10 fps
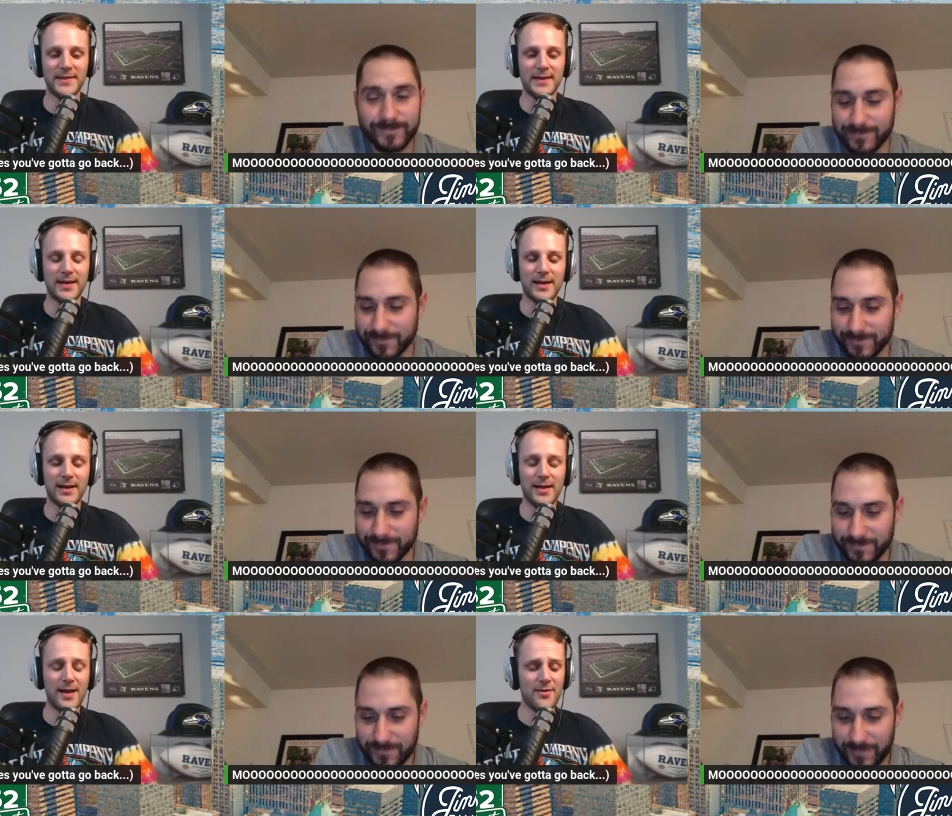Speaker 1: uh, mm-hmm.
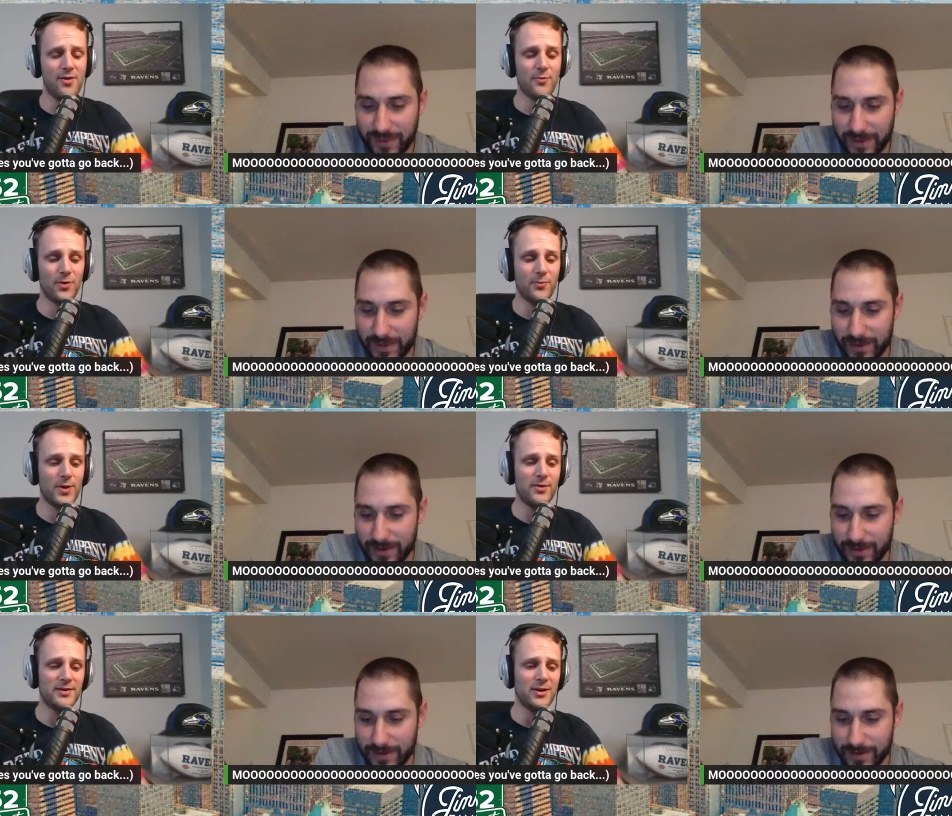I don't know. We're we're
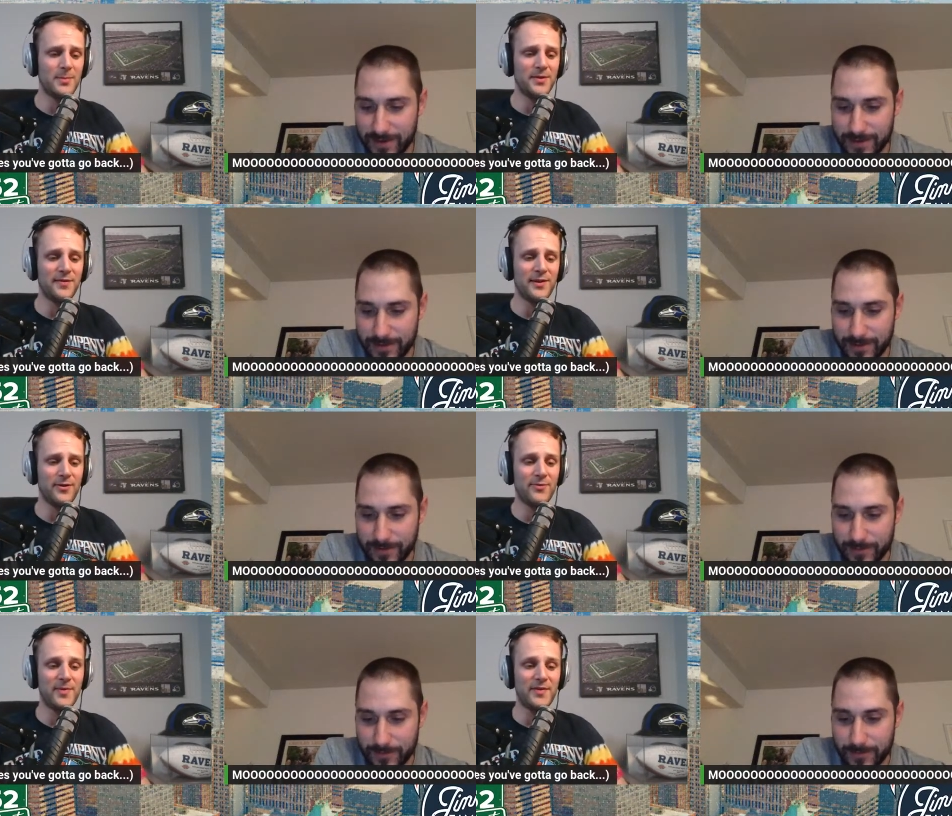here to talk about the
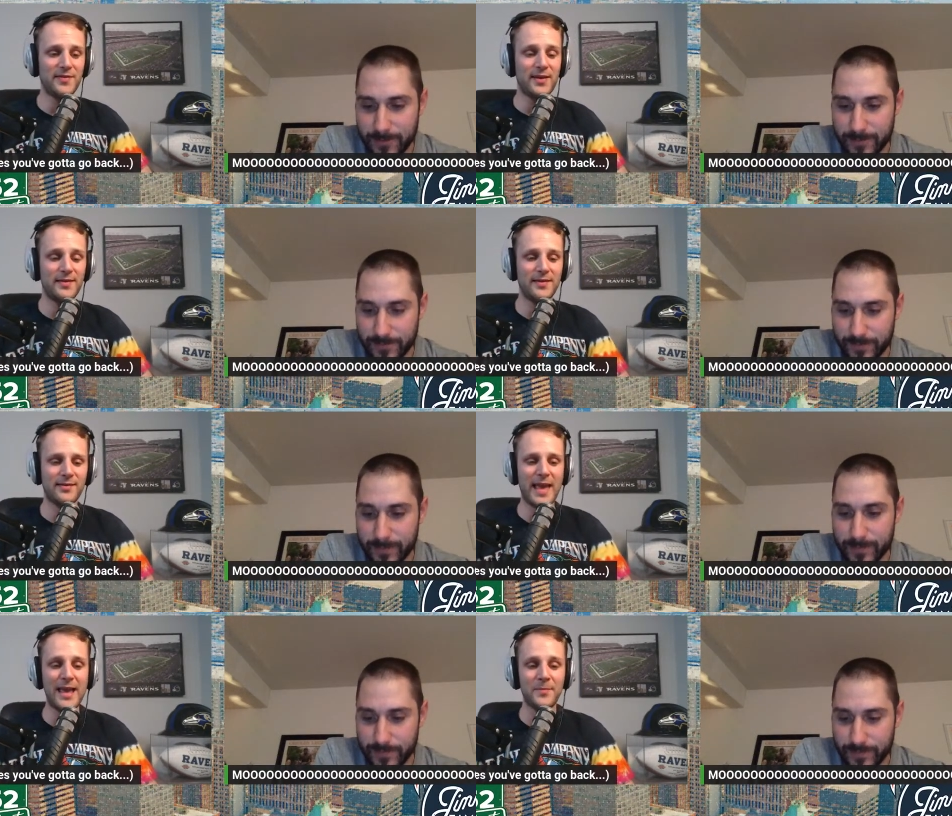series, but this this
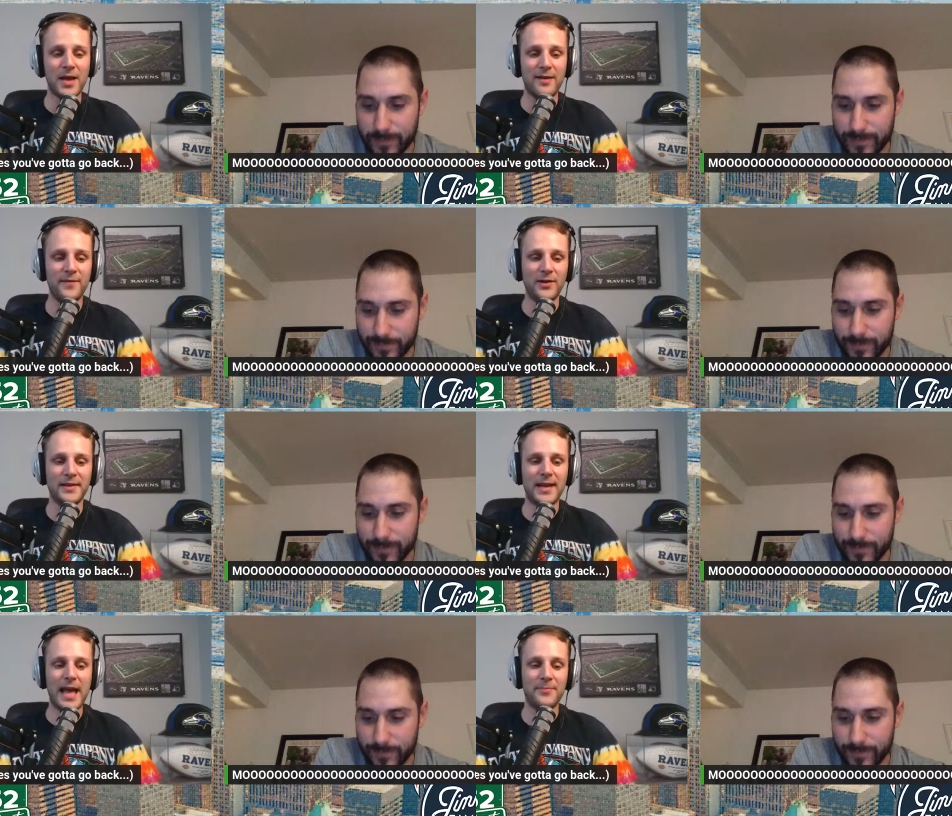game kind of felt like a
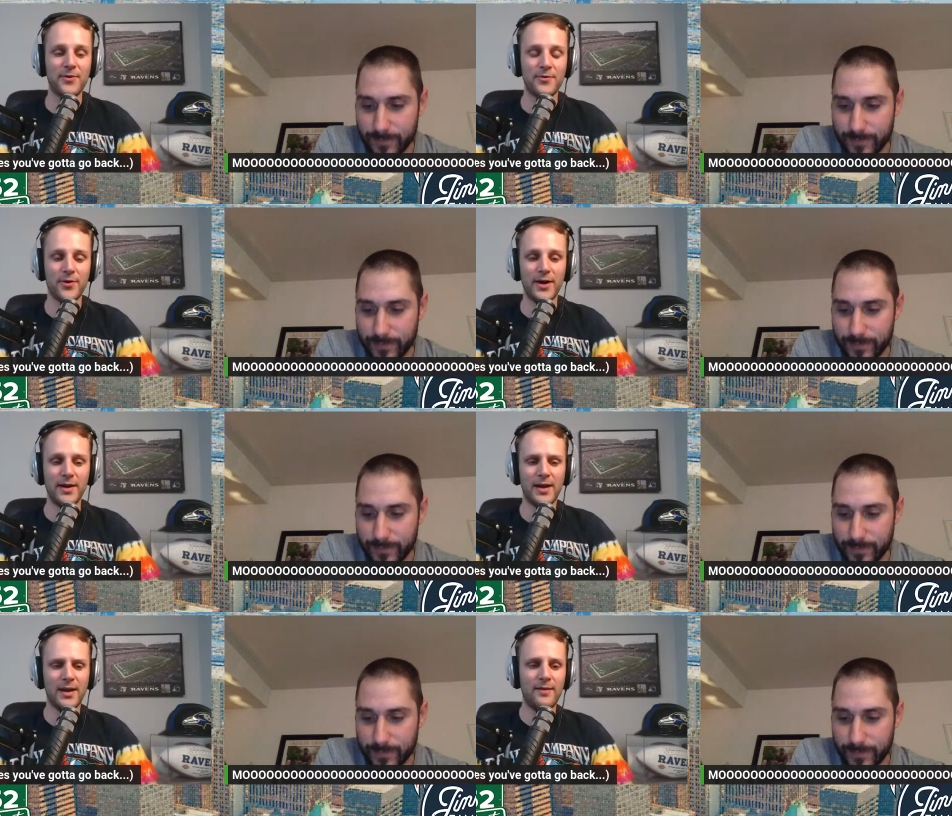capstone on it.
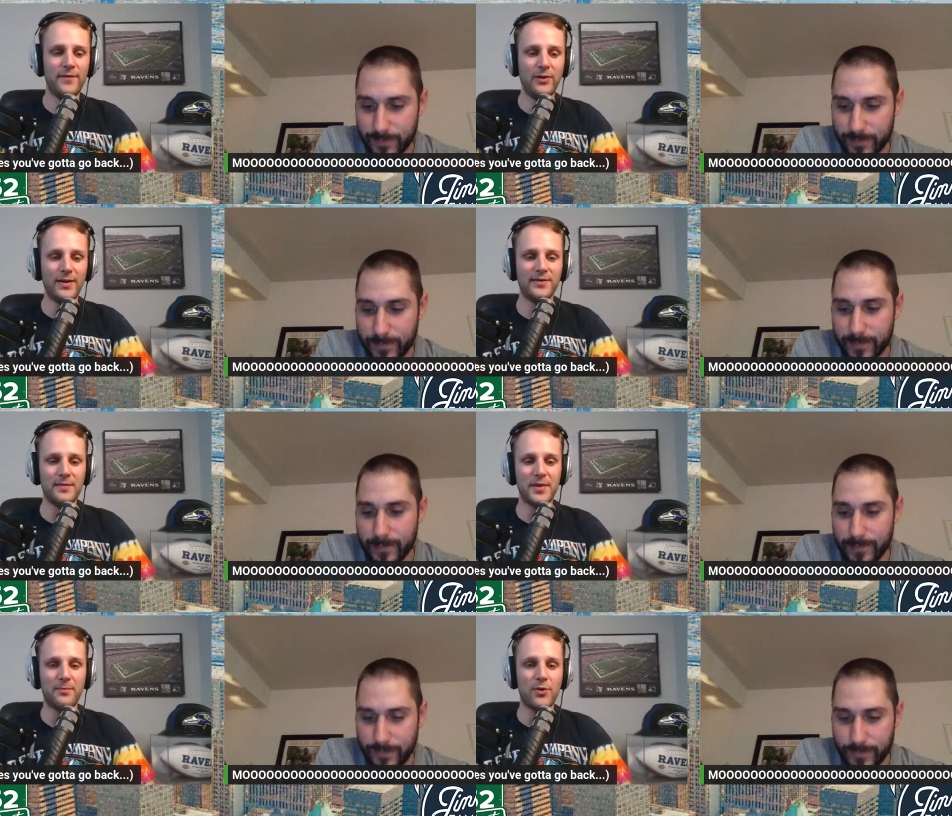Felt like
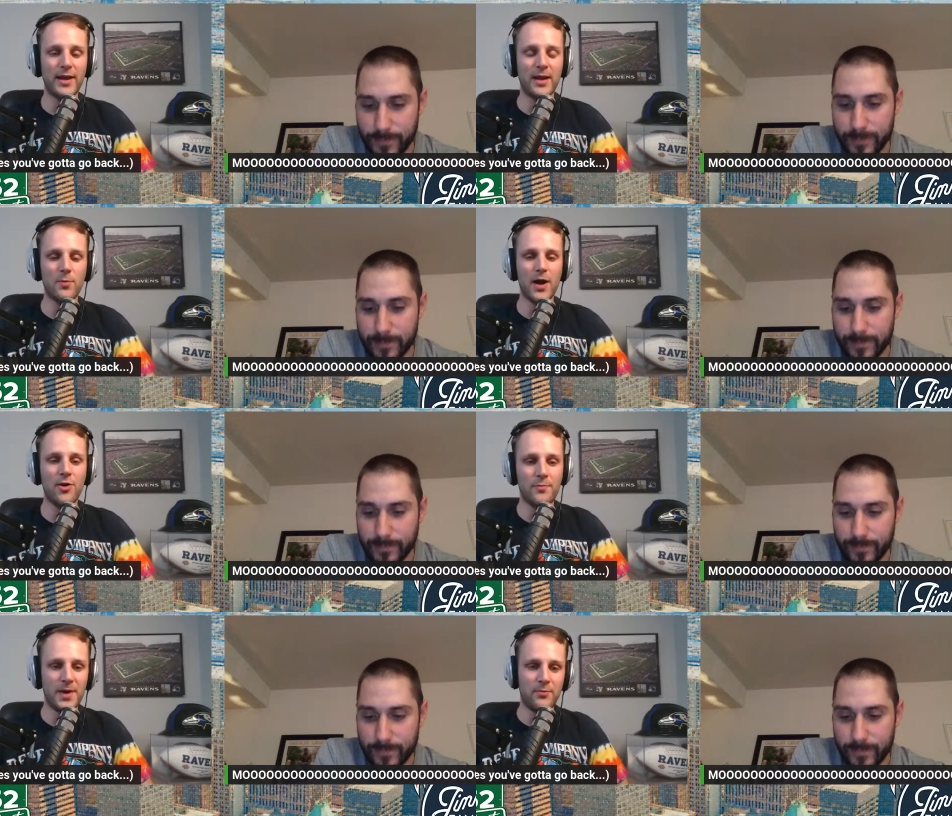something breaking wide
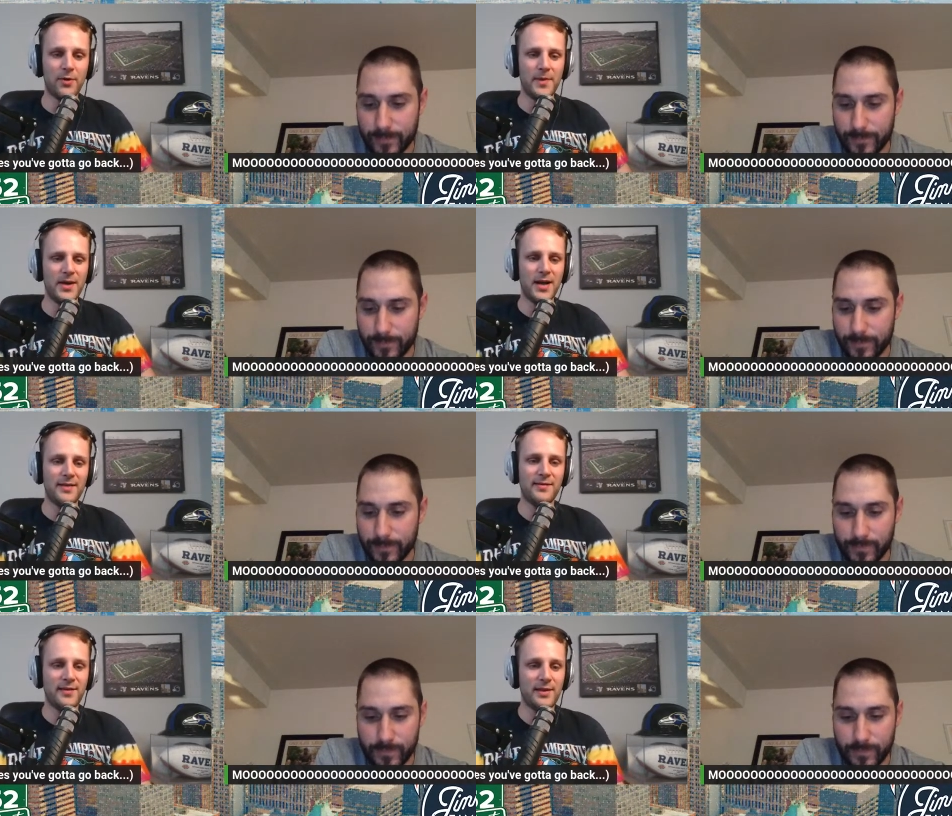open. It would have been nice
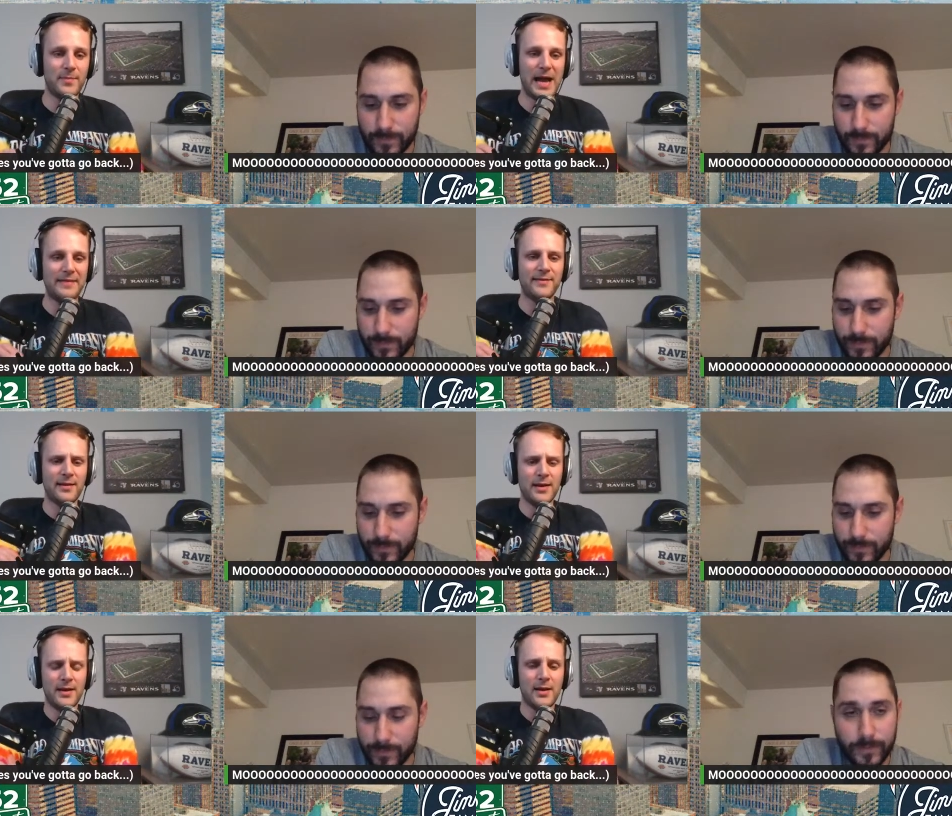to see the bats
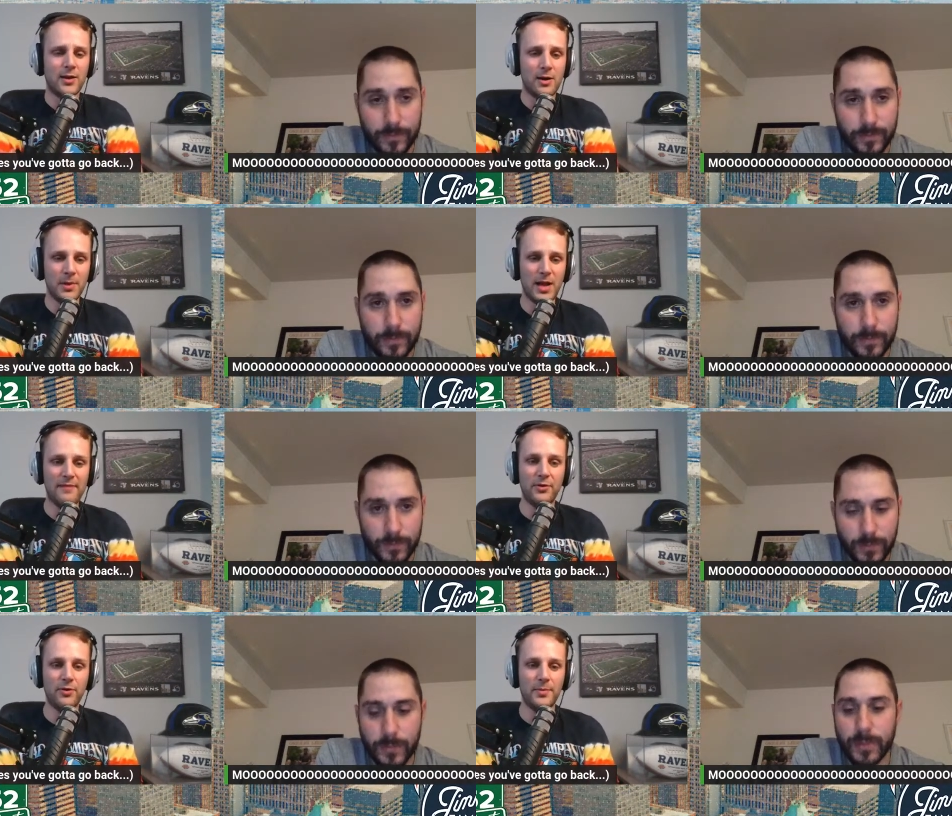come alive
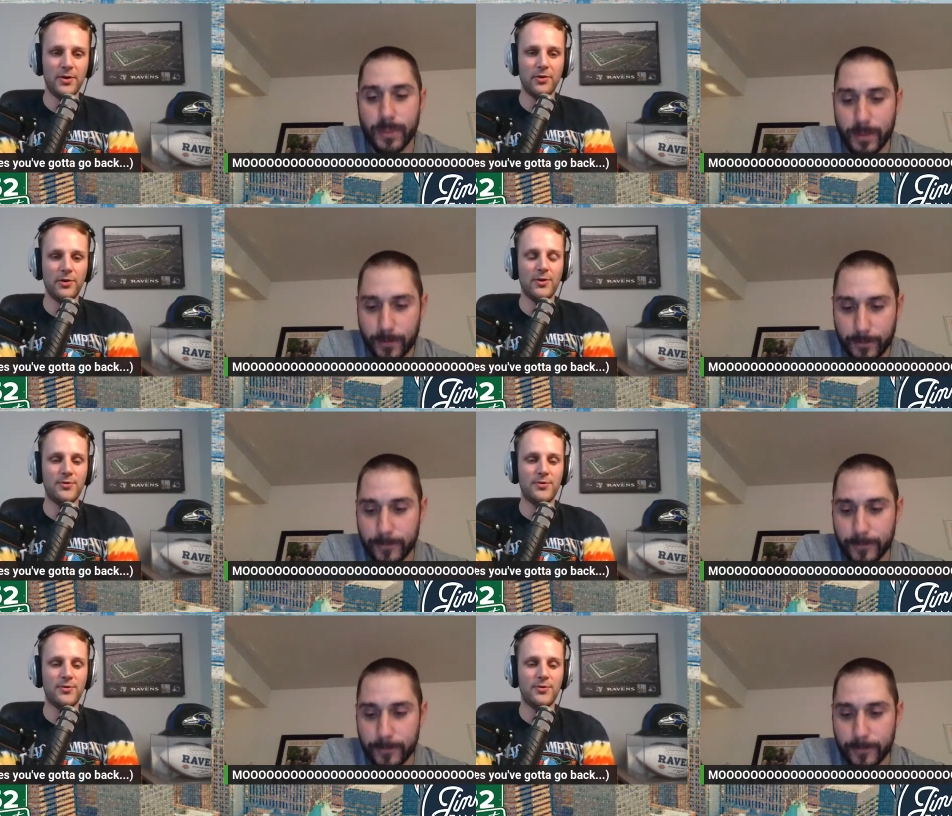a little bit earlier and